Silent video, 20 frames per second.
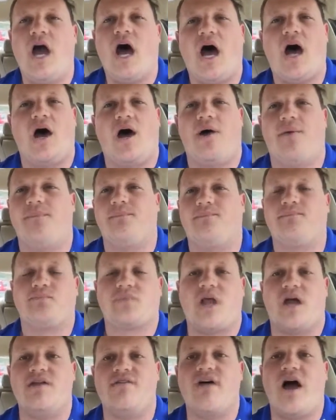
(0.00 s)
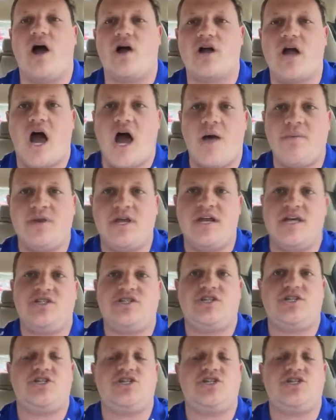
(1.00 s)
a devout communist.